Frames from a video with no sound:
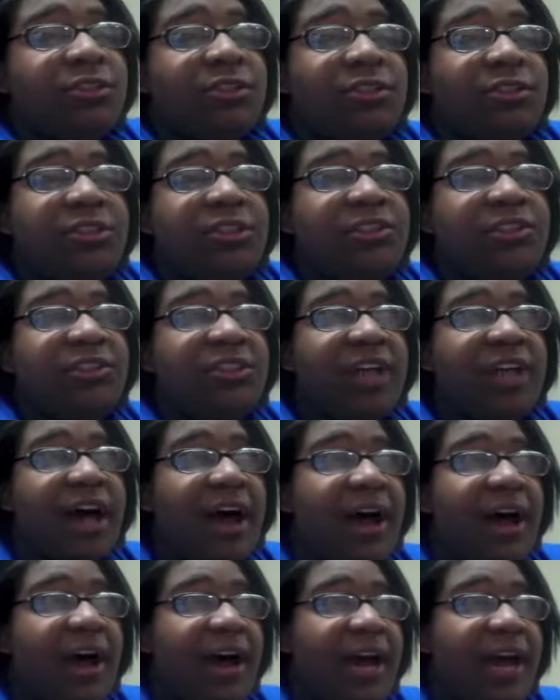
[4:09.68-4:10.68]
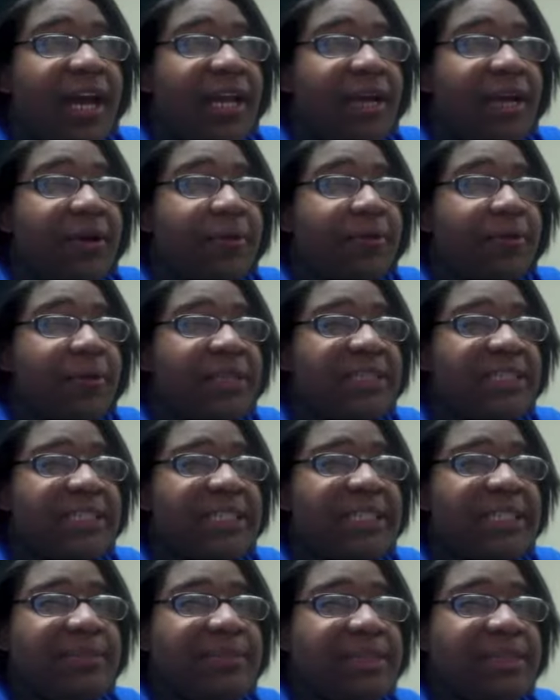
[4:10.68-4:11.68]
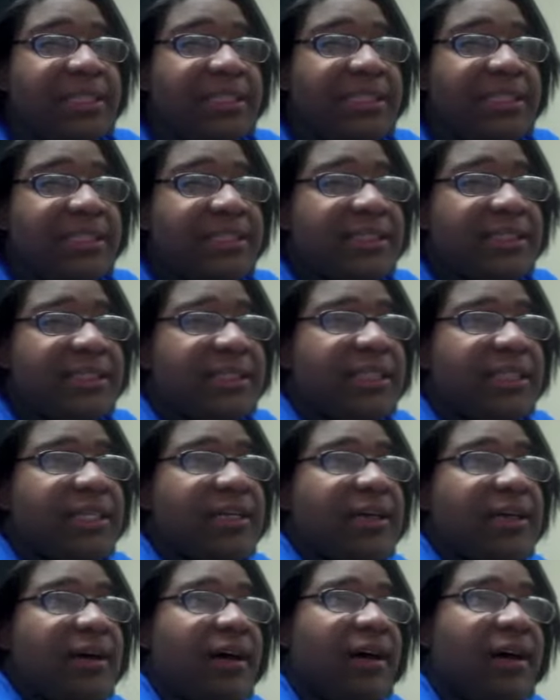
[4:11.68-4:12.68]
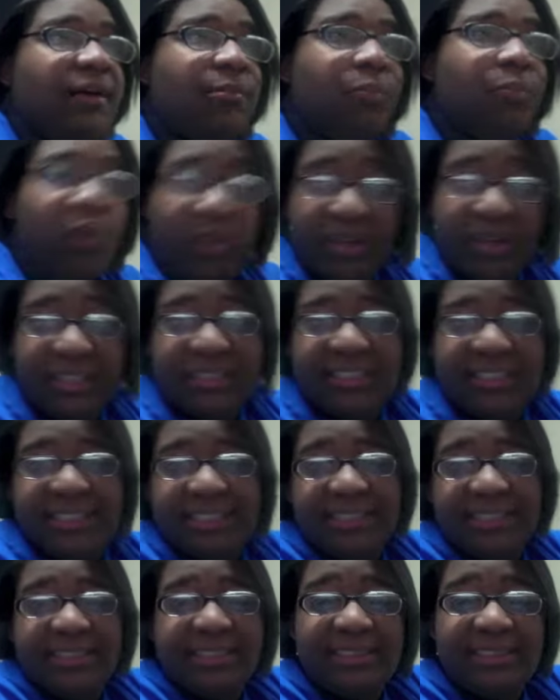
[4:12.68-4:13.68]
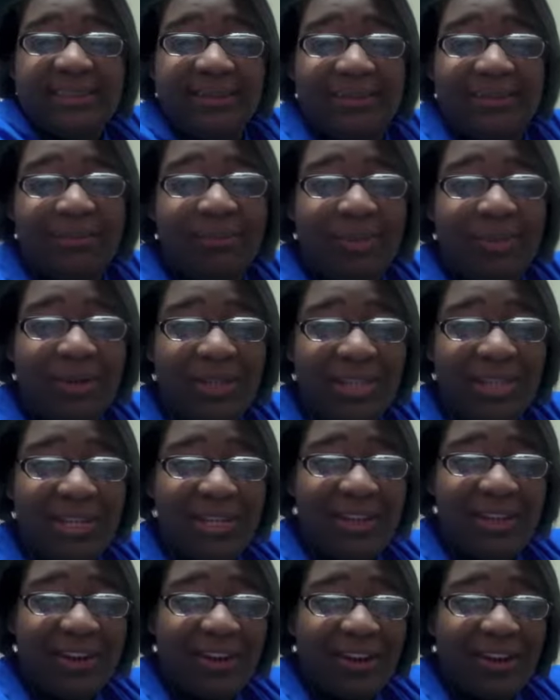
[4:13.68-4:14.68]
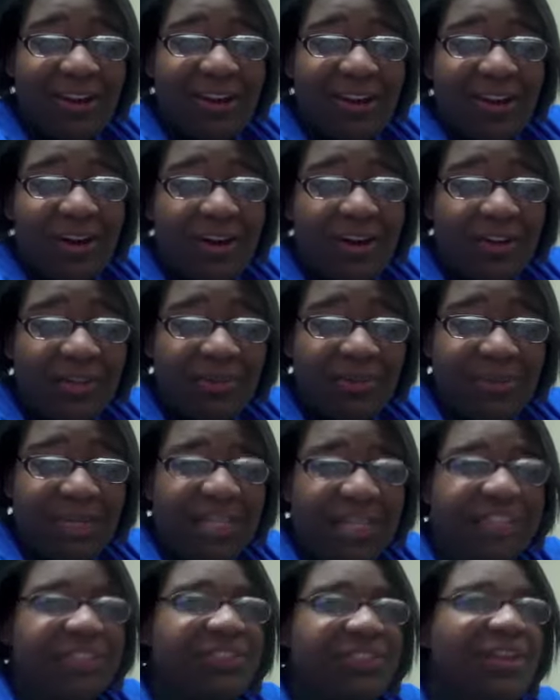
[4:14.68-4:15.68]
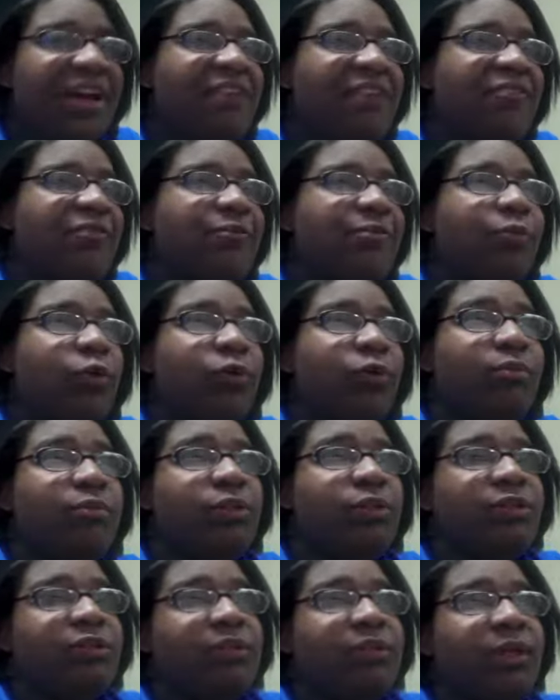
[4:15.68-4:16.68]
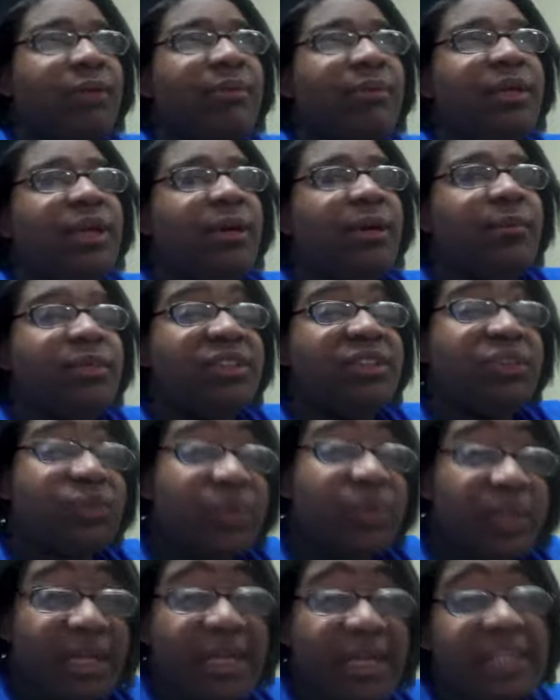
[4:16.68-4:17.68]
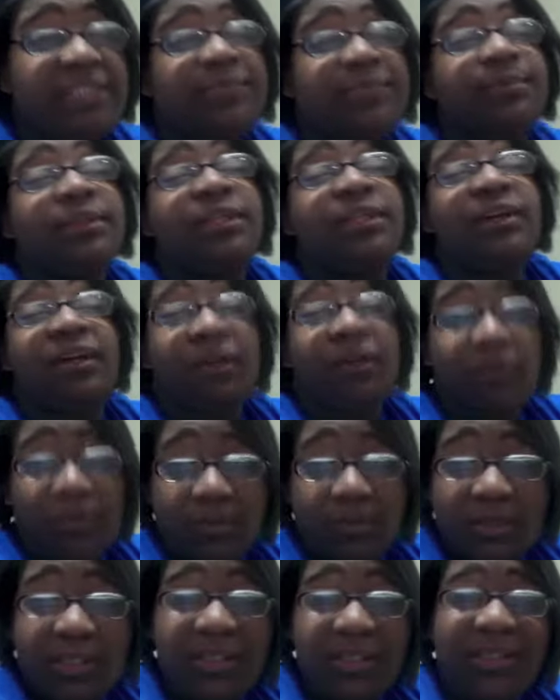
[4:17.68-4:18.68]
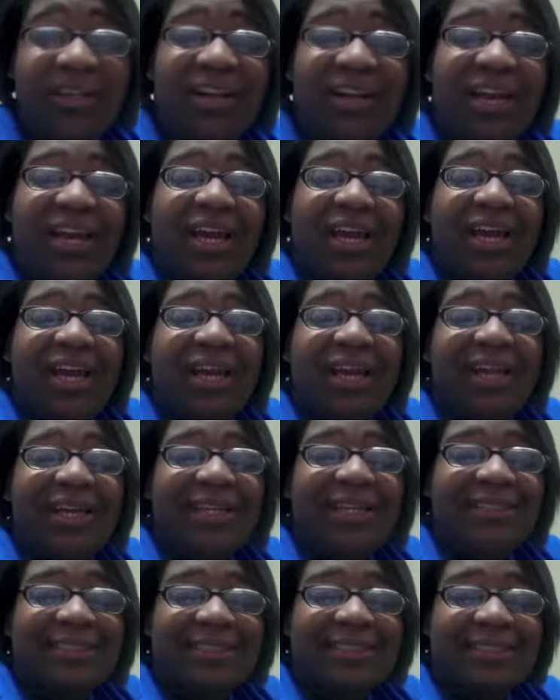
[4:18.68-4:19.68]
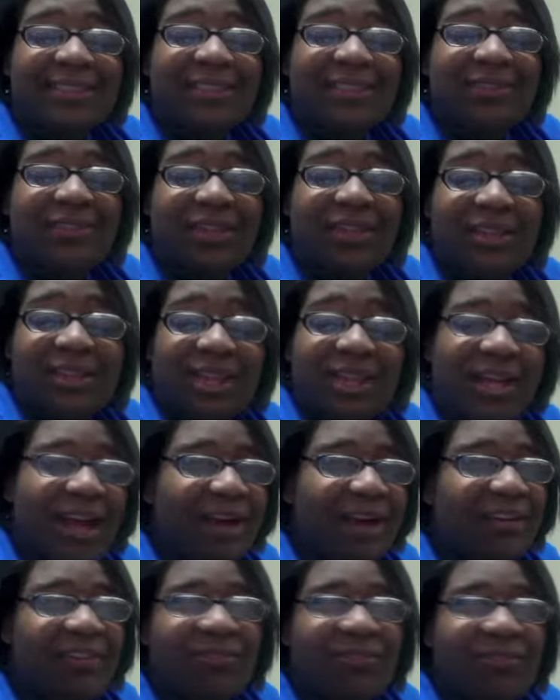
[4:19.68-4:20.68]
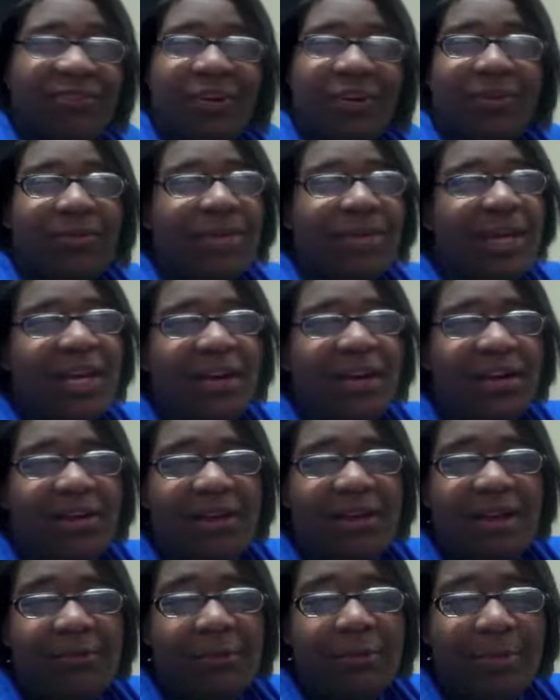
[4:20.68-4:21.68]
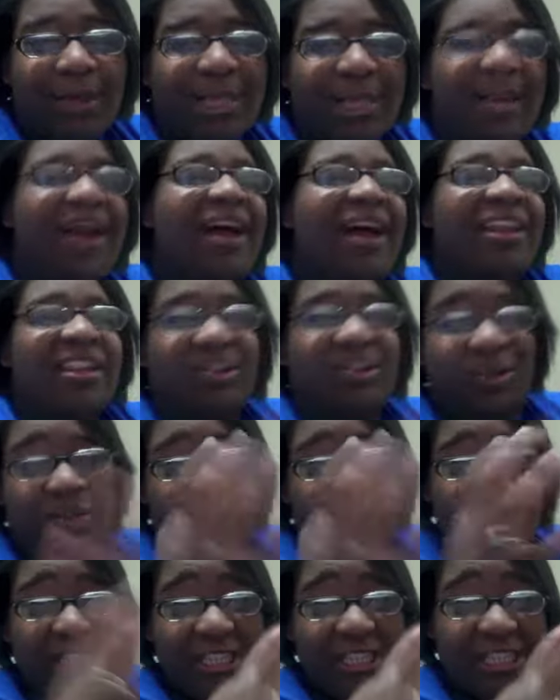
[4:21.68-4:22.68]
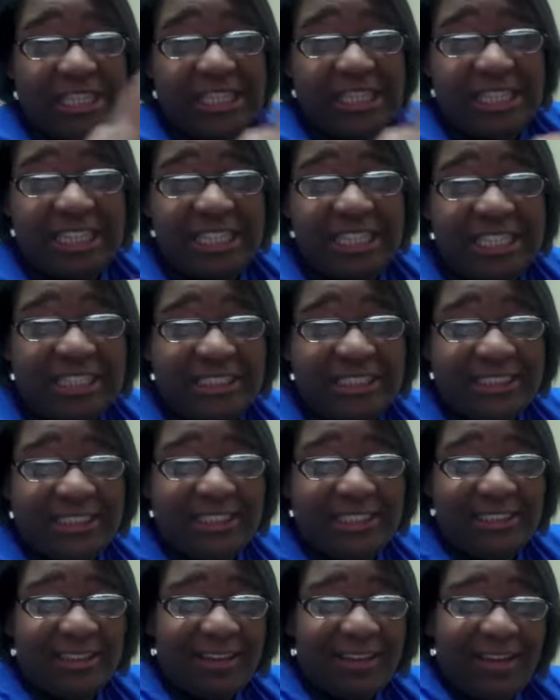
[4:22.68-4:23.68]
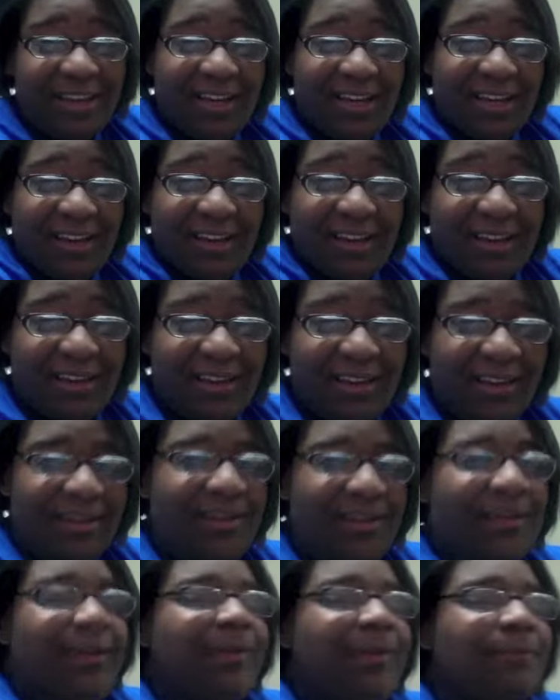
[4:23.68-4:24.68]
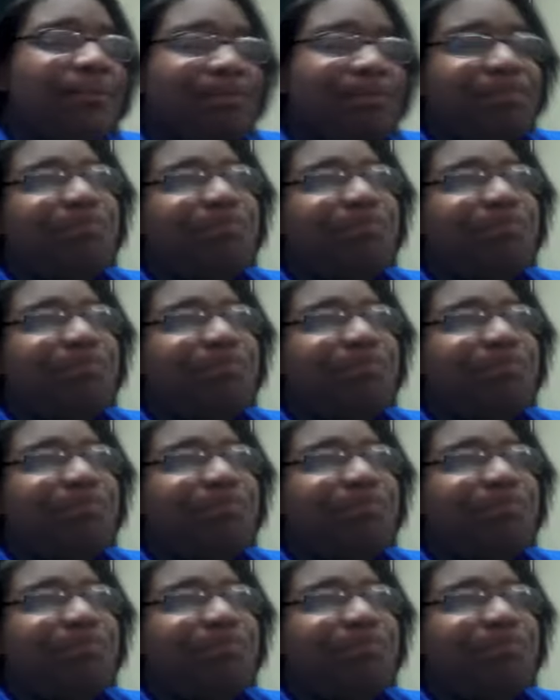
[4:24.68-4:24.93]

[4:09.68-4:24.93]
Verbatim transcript: junior high was a little bit uh, more intense bullying only because you have more i mean not mature kids but they're older and so they kind of don't care everybody had their own little cliques and and um,